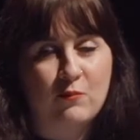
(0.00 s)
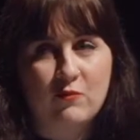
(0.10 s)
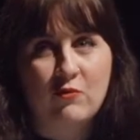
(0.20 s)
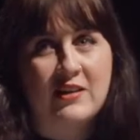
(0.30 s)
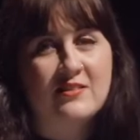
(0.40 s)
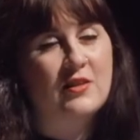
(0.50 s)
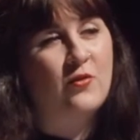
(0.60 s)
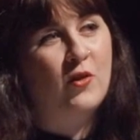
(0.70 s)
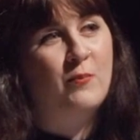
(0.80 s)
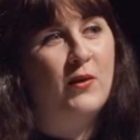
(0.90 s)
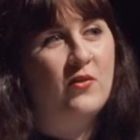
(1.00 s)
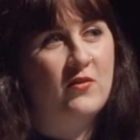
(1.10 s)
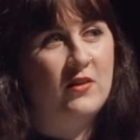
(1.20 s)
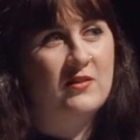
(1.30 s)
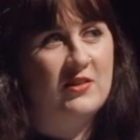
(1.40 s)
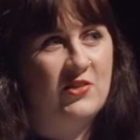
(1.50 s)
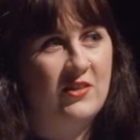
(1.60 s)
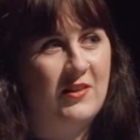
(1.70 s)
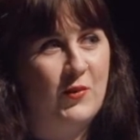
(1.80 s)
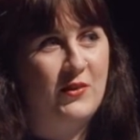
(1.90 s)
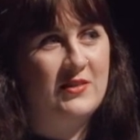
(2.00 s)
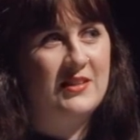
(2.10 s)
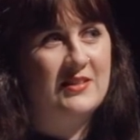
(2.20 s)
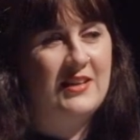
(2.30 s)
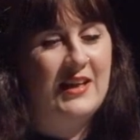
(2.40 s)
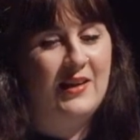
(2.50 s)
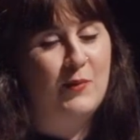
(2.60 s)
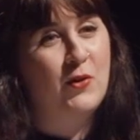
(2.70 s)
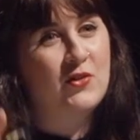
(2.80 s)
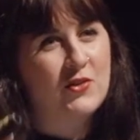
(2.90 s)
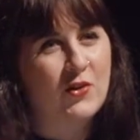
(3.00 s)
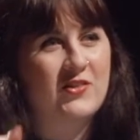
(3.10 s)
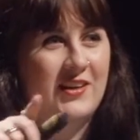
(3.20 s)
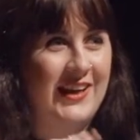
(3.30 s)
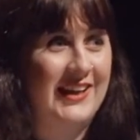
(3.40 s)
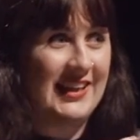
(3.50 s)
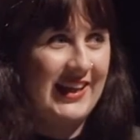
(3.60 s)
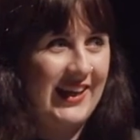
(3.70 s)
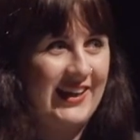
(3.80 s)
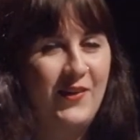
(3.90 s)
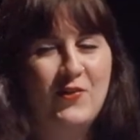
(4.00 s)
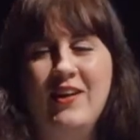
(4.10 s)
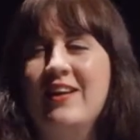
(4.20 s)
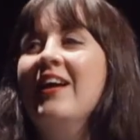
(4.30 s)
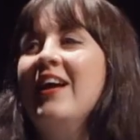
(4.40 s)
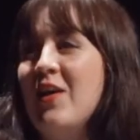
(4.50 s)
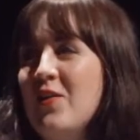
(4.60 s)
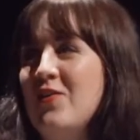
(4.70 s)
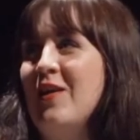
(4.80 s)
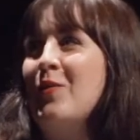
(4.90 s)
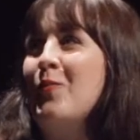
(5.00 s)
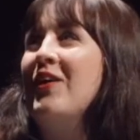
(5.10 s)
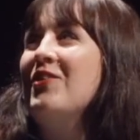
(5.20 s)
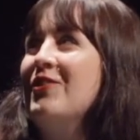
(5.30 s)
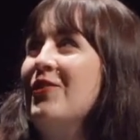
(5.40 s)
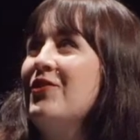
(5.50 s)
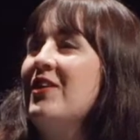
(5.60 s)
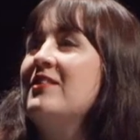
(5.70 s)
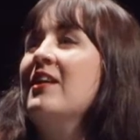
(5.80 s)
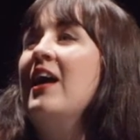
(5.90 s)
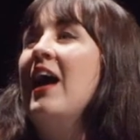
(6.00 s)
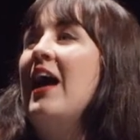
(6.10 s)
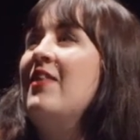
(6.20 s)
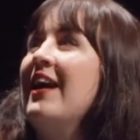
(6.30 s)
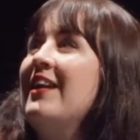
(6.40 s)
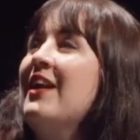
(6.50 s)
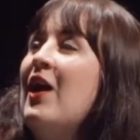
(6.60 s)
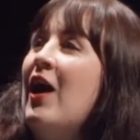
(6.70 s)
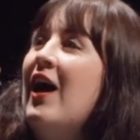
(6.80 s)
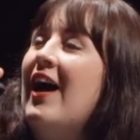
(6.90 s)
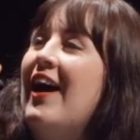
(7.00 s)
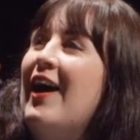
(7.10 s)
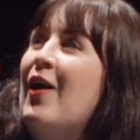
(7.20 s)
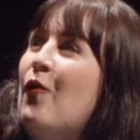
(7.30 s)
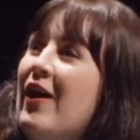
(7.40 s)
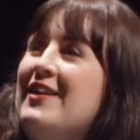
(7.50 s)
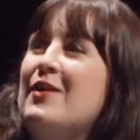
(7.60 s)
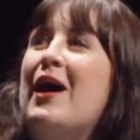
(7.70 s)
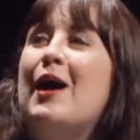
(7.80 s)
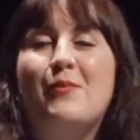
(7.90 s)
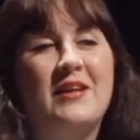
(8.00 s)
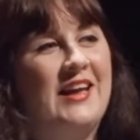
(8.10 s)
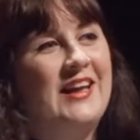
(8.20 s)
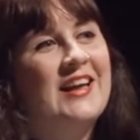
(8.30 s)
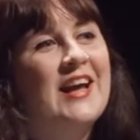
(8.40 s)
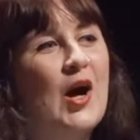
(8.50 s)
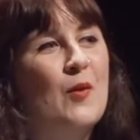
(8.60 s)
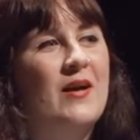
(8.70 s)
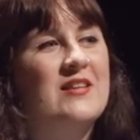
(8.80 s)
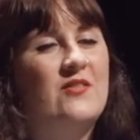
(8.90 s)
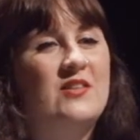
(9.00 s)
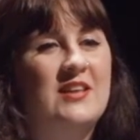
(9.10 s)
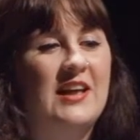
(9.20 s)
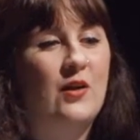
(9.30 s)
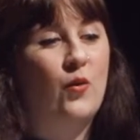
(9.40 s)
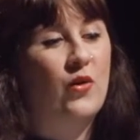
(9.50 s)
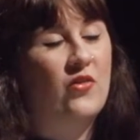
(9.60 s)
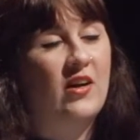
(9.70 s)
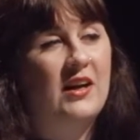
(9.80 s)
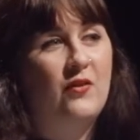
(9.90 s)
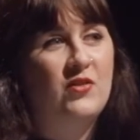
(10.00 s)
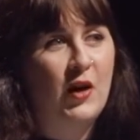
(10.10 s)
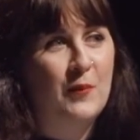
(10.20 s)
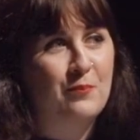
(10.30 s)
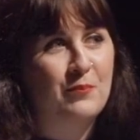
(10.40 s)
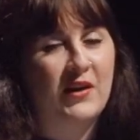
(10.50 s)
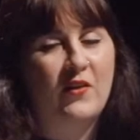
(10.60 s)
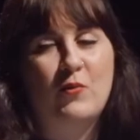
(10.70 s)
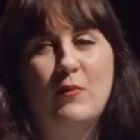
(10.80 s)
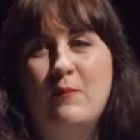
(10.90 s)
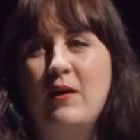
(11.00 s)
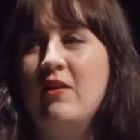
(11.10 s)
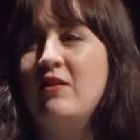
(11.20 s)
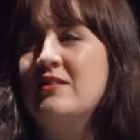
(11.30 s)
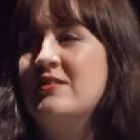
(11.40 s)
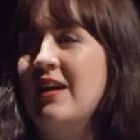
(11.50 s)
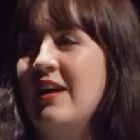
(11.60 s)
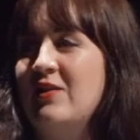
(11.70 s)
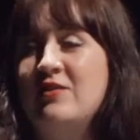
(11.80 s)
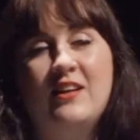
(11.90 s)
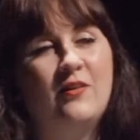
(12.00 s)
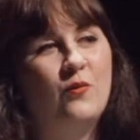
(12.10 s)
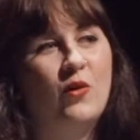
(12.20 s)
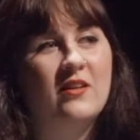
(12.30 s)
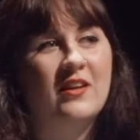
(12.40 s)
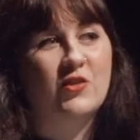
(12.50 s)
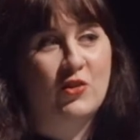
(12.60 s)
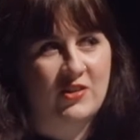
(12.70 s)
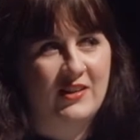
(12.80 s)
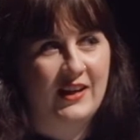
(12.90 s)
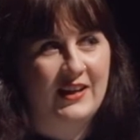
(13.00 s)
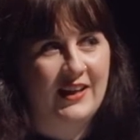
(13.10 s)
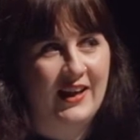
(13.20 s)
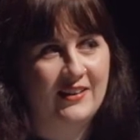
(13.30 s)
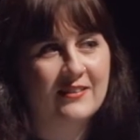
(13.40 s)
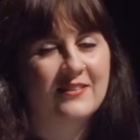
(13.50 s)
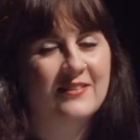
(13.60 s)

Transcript: registered for a Beats Advantage card when I was 16. I put Dr. Natalie Kane. I was like, this is aspirational, it's good. And then what ended up happening about 17 was I left home because my parents didn't want a Dr. Natalie Kane.